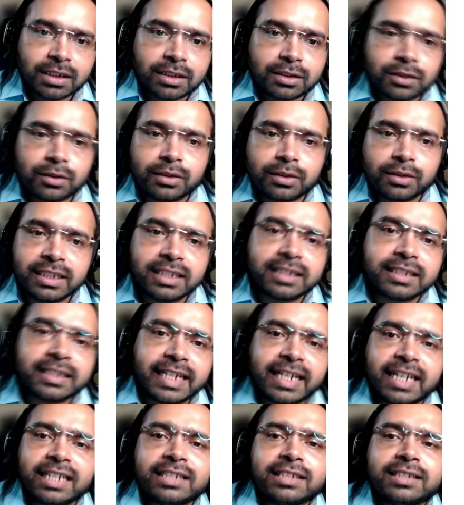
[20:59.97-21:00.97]
So in this
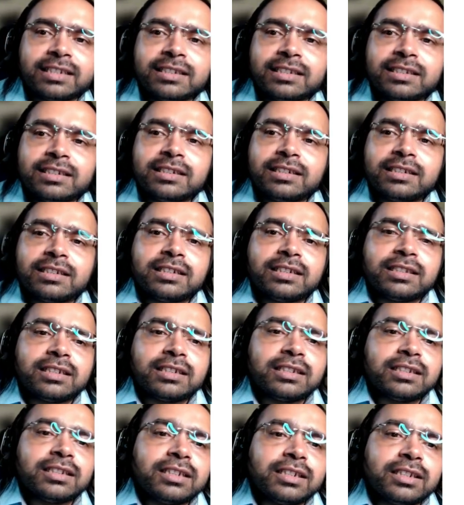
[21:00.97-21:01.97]
case,
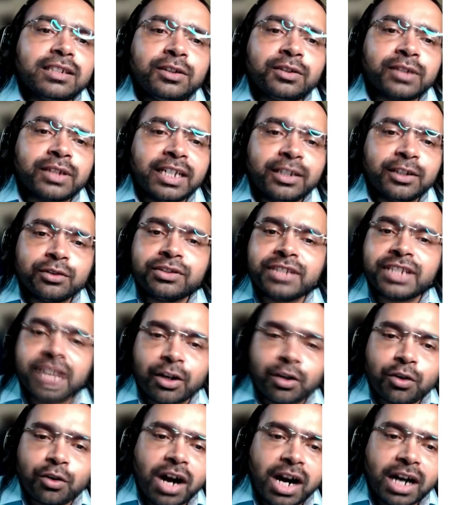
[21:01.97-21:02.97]
you can use
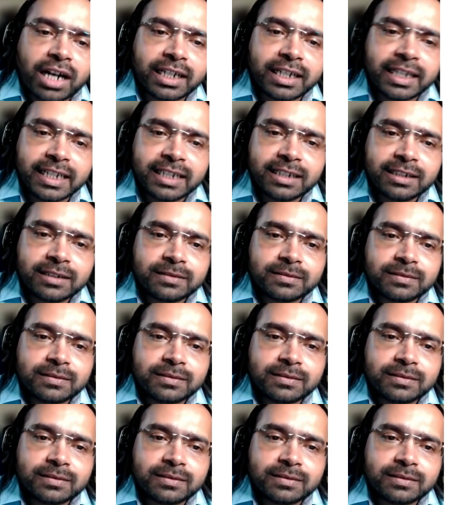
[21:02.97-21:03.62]
Django hardening,